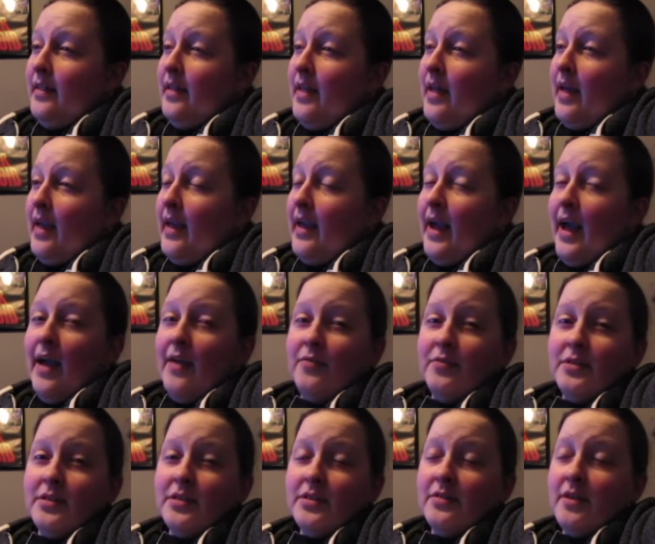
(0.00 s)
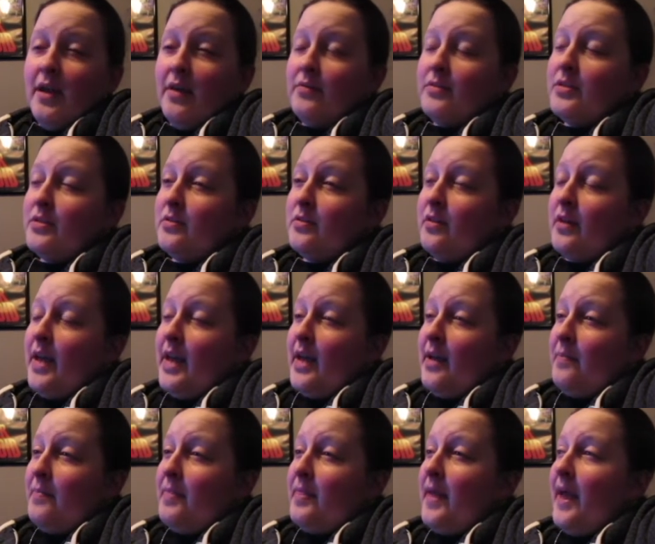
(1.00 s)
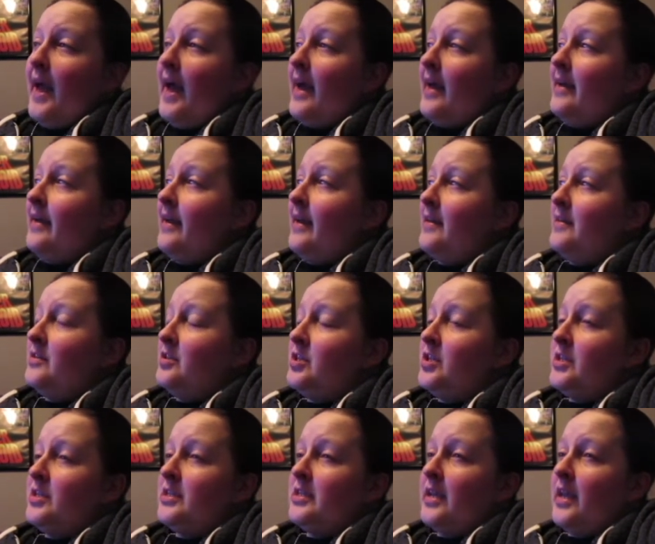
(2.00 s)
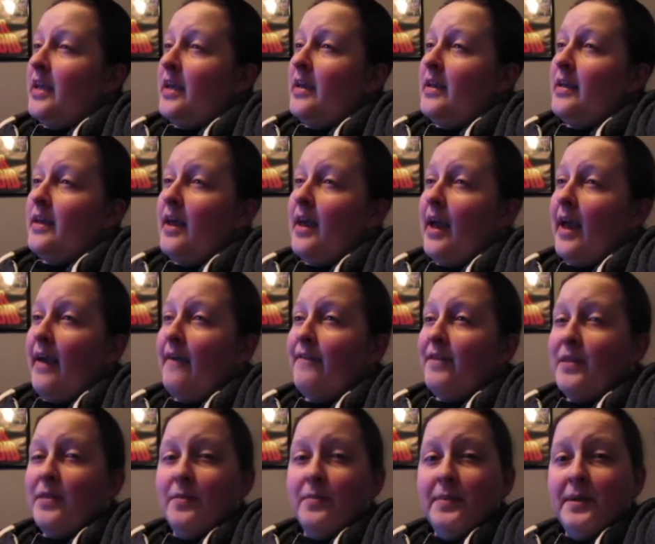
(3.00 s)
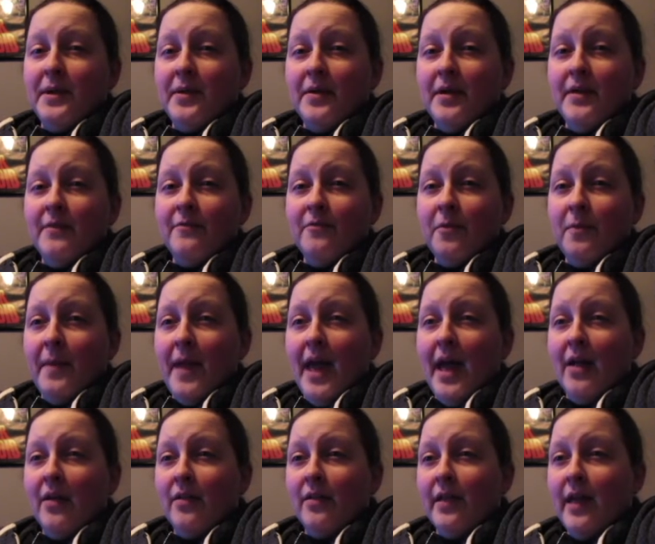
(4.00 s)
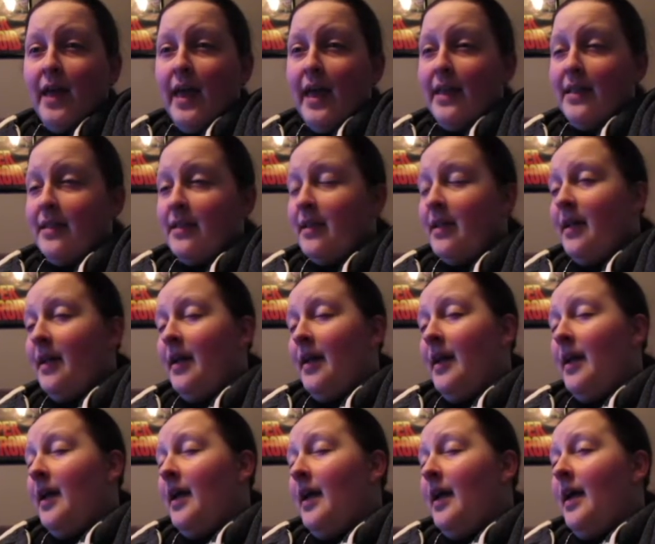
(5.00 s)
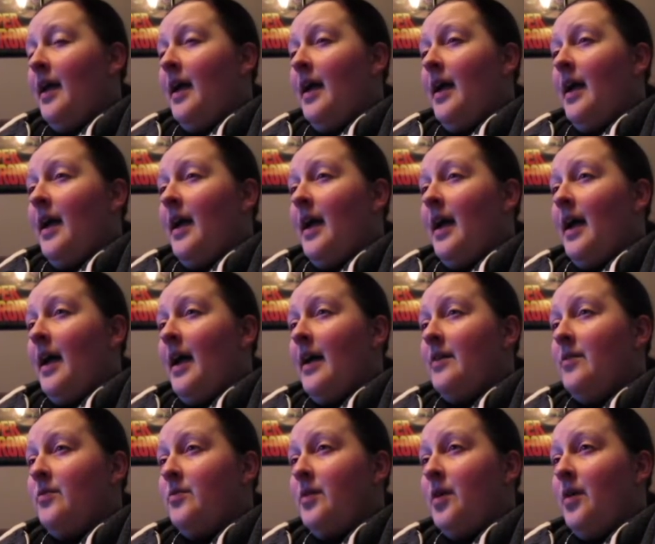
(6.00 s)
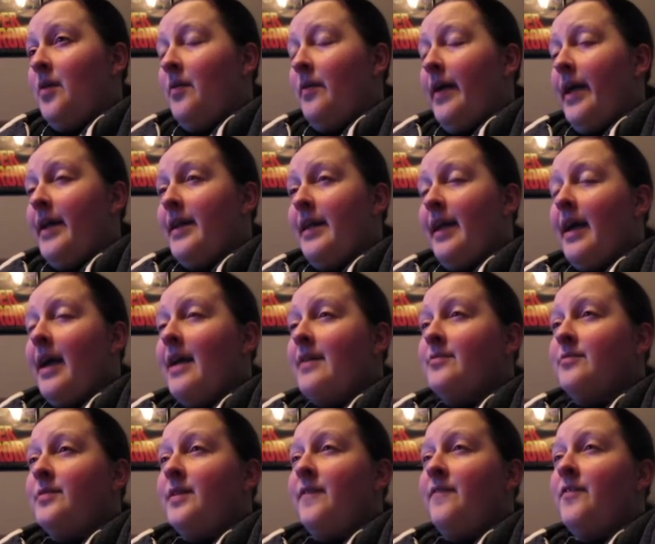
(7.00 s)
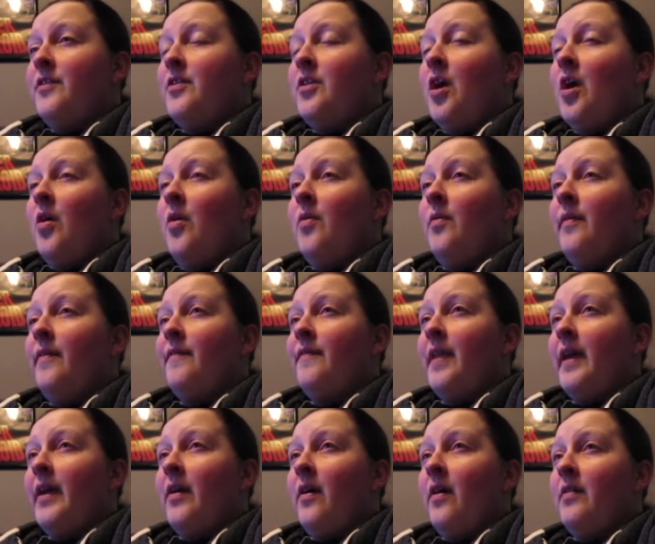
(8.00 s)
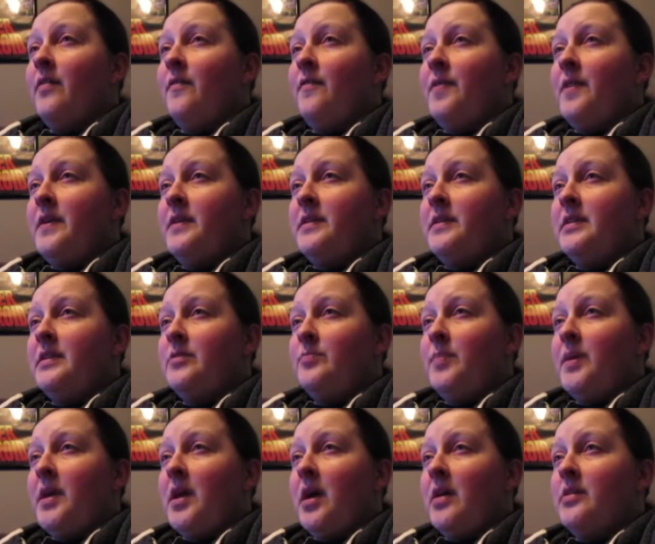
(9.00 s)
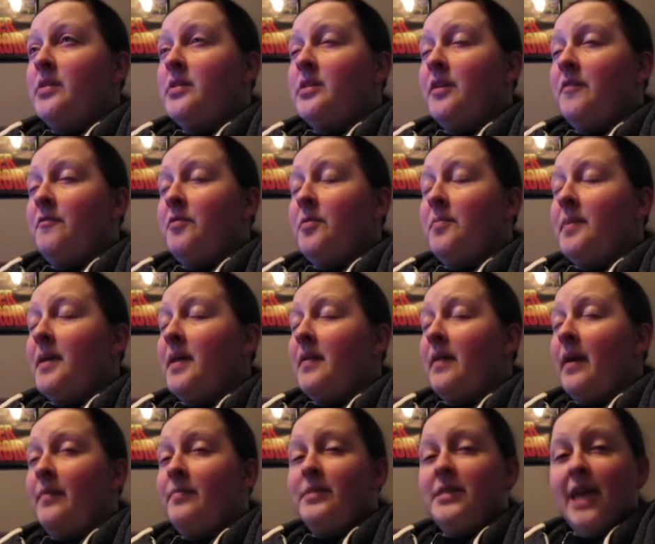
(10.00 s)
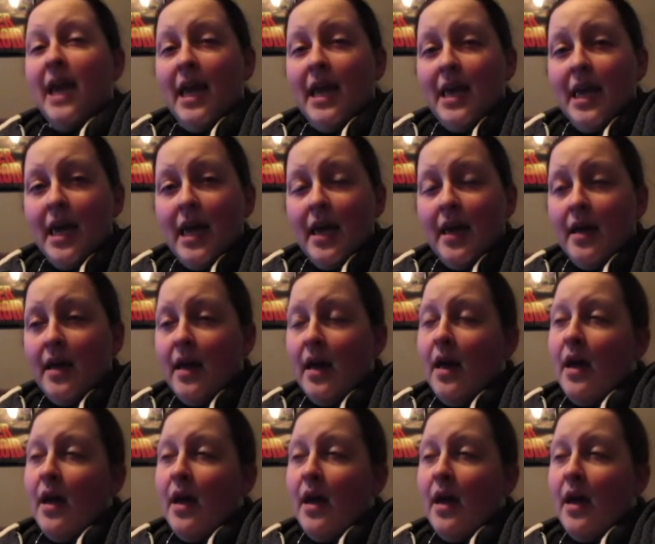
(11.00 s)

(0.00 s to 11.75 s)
like I was looking up that and just like having the period from hell, and I don't know. And like I don't even know if like all of this is because of the pill I'm taking,